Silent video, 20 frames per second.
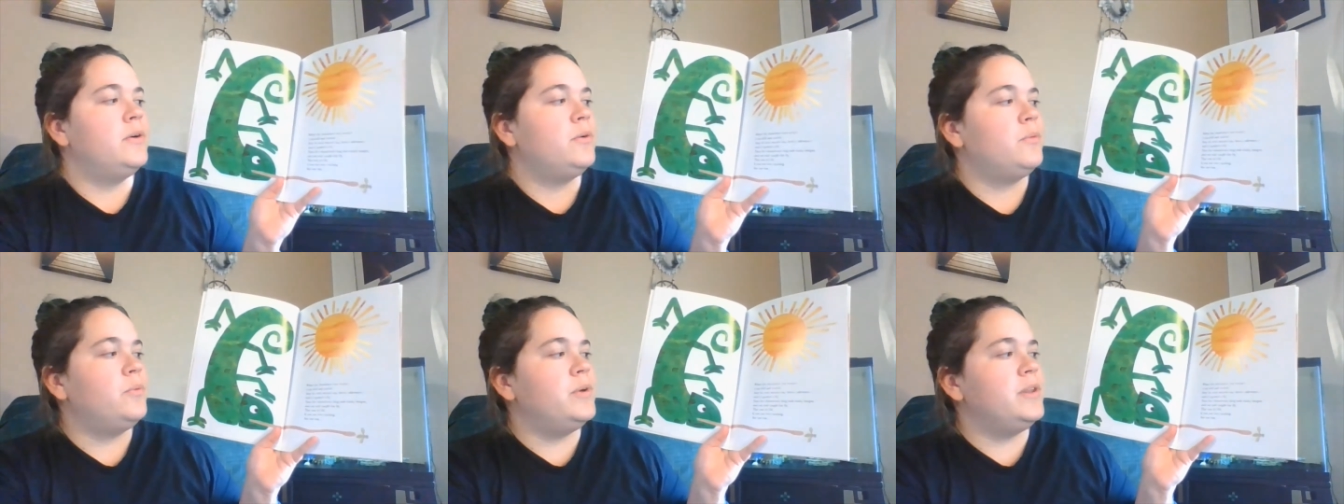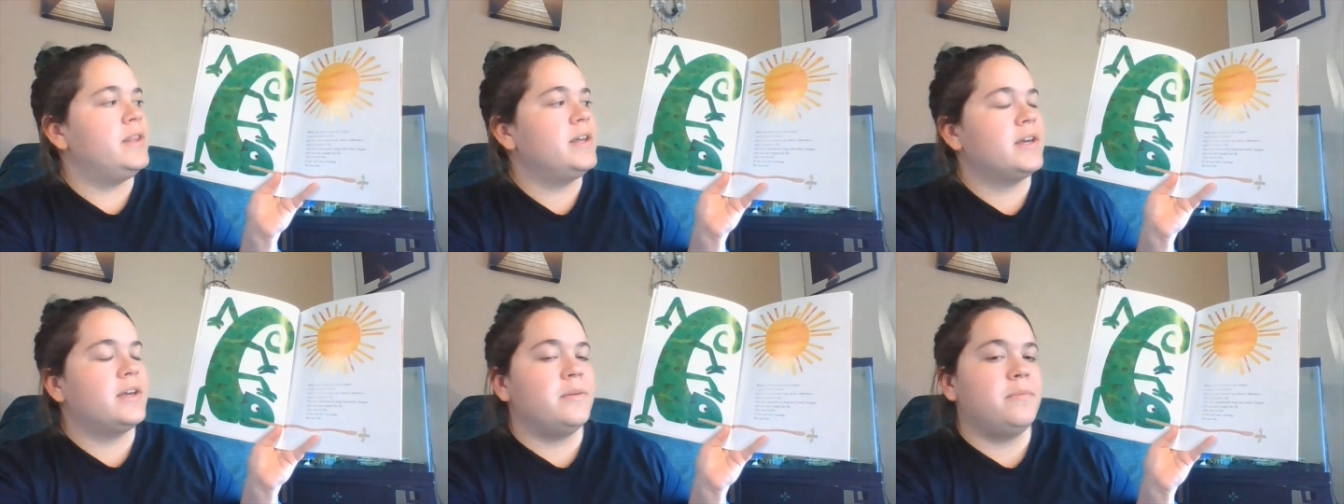When
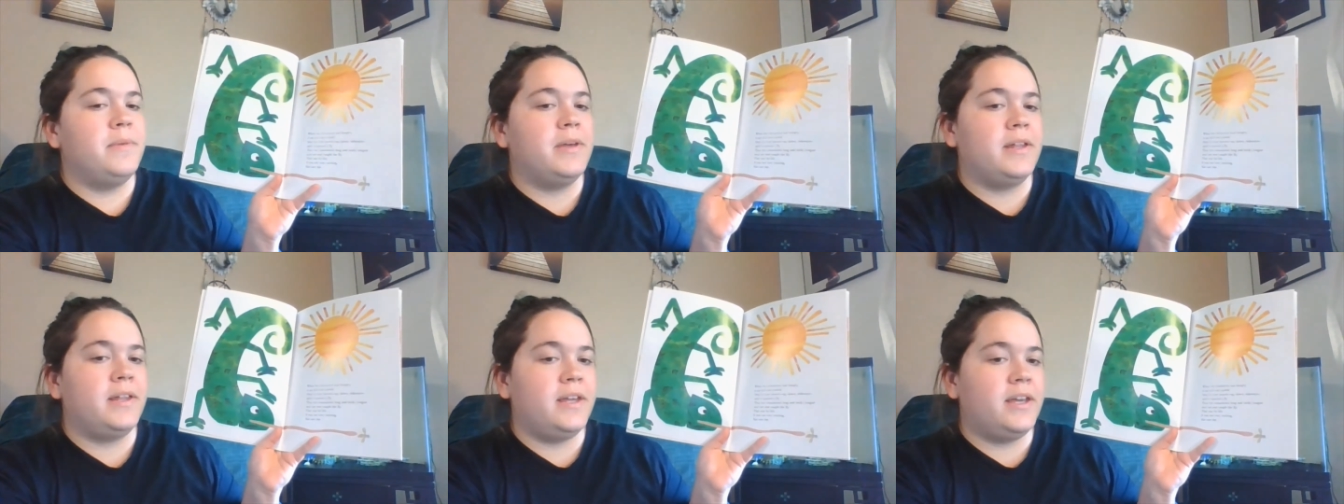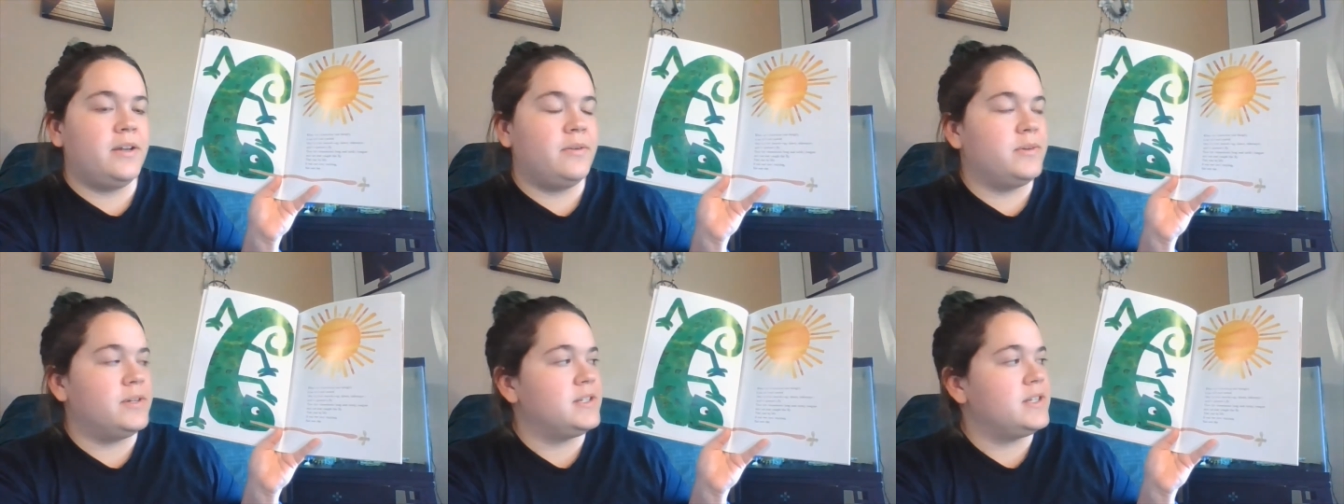the
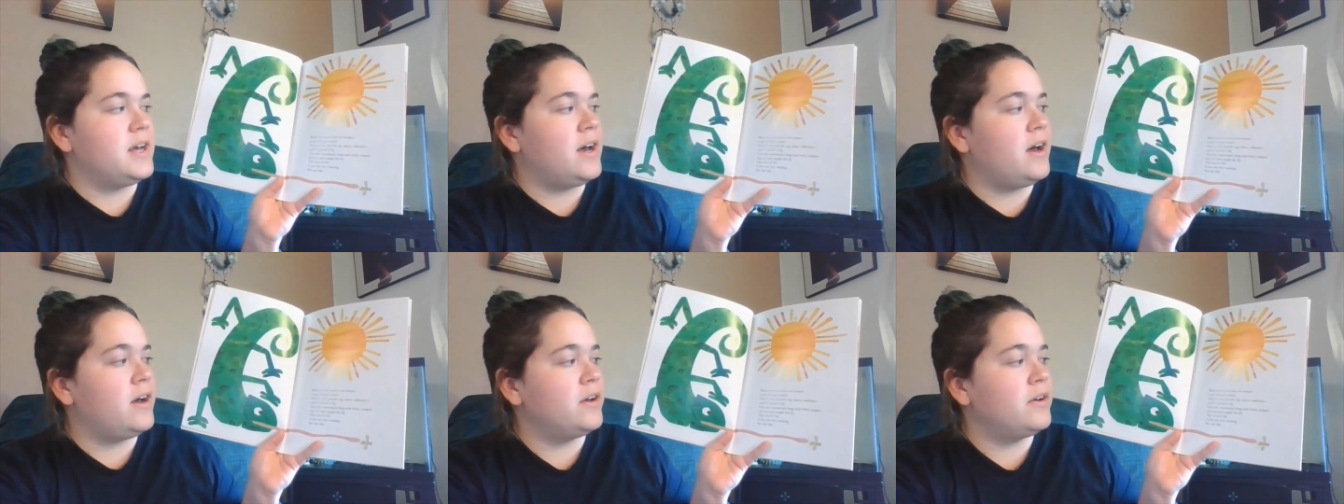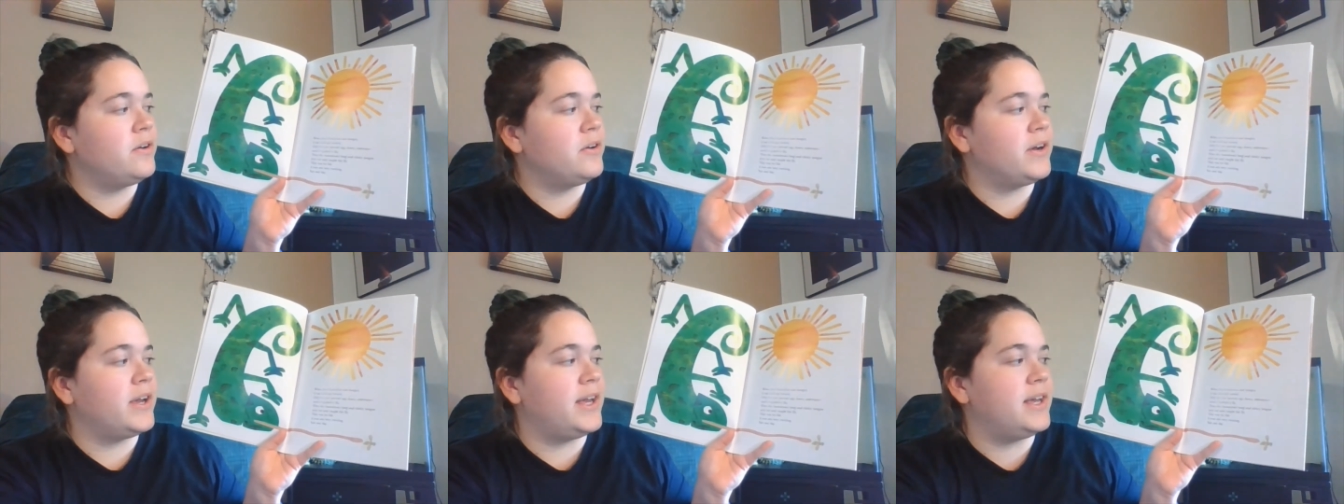chameleon was
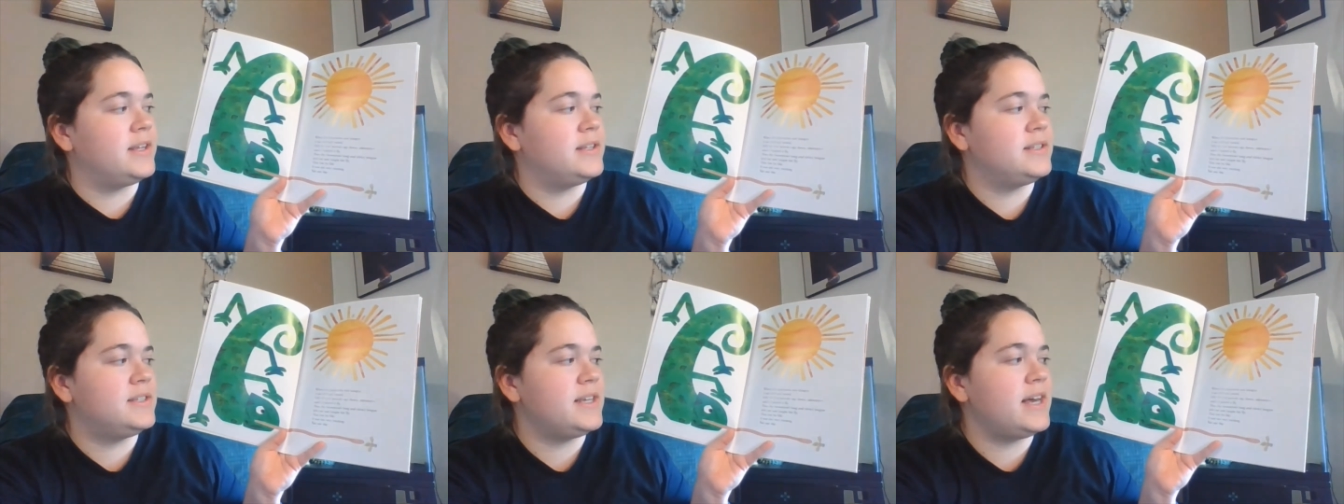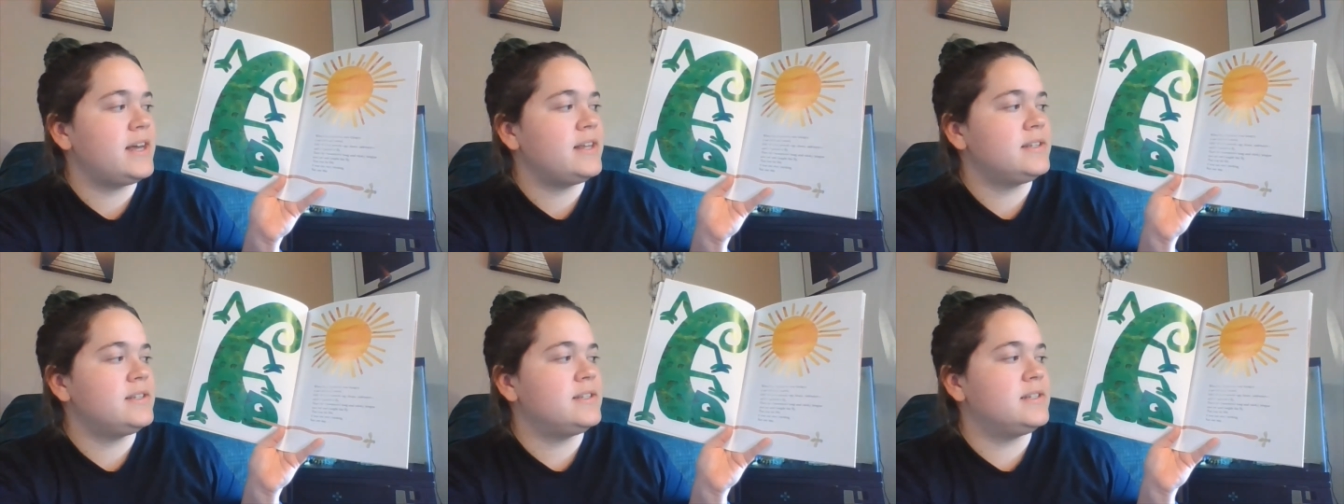hungry, it
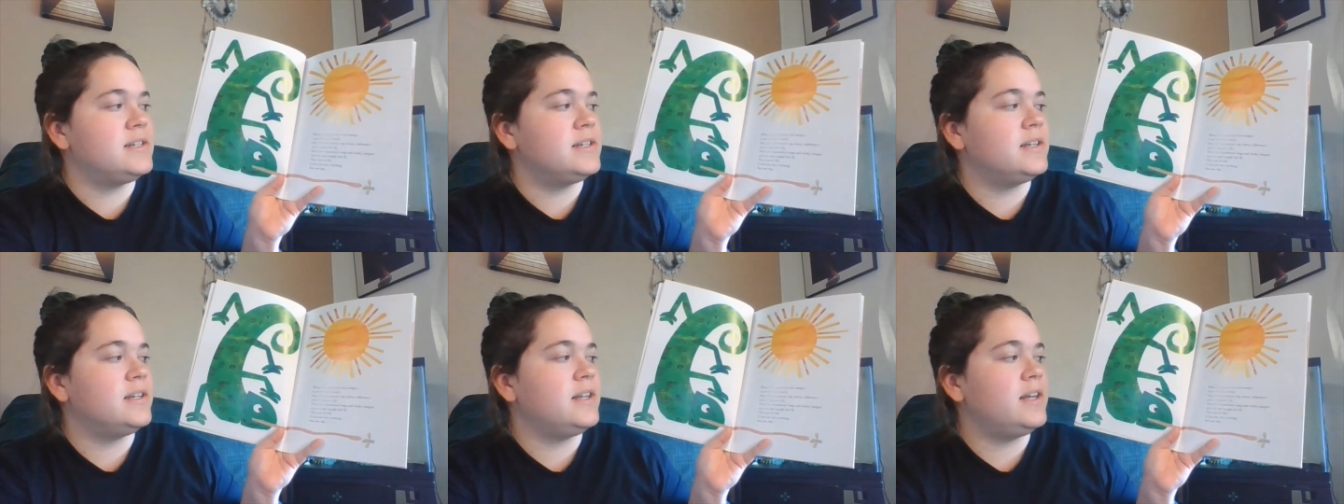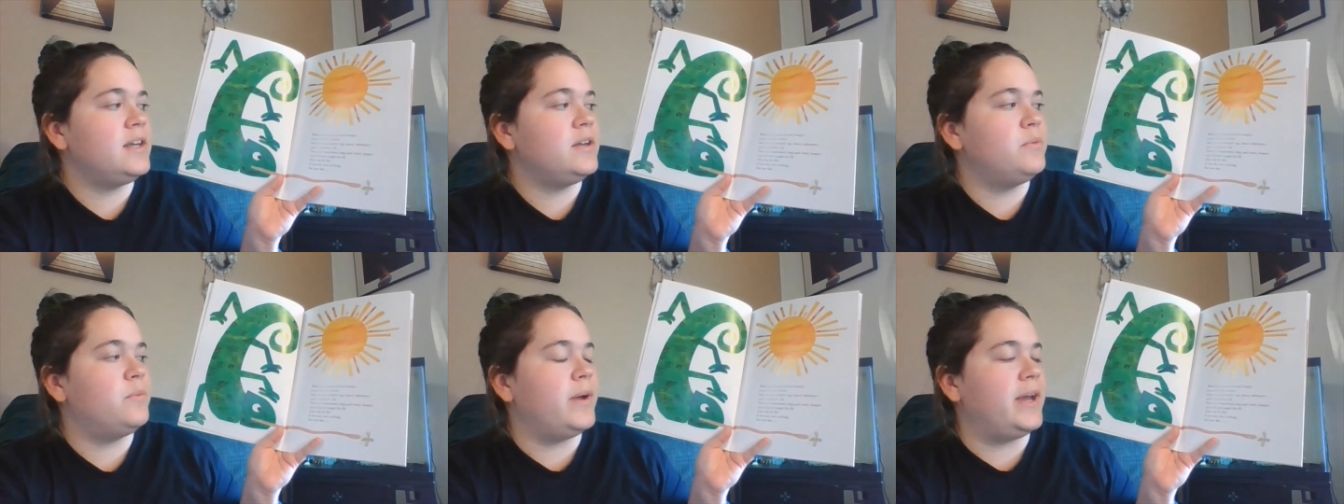sat still
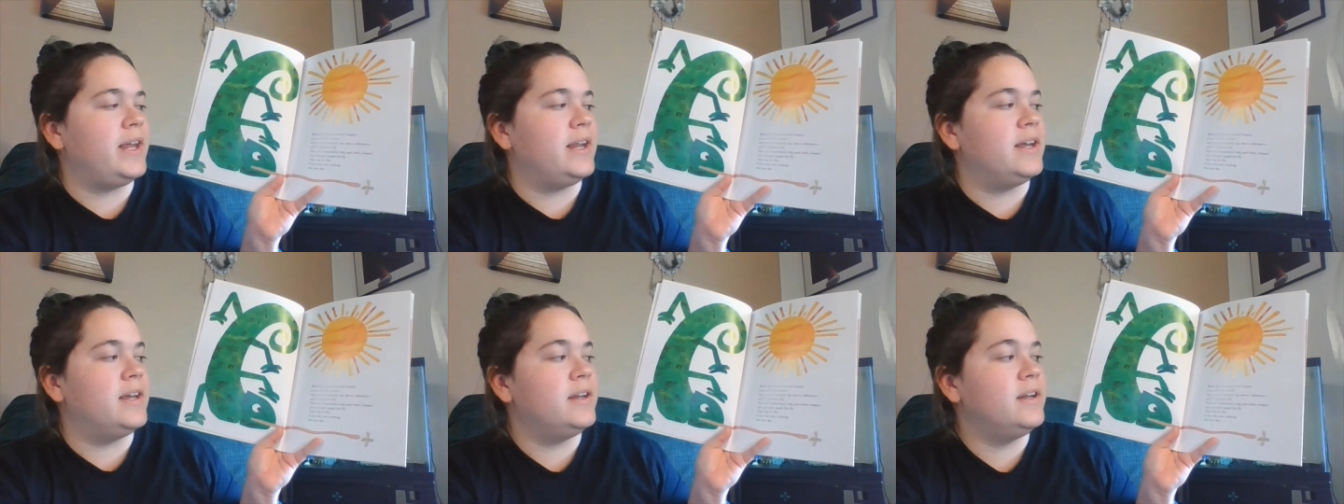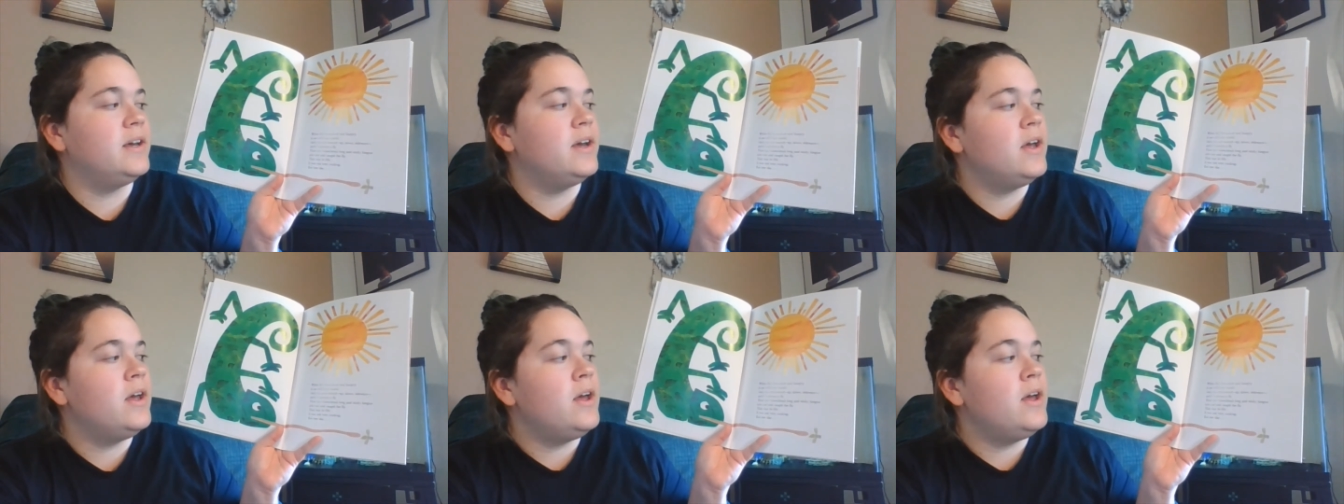and waited.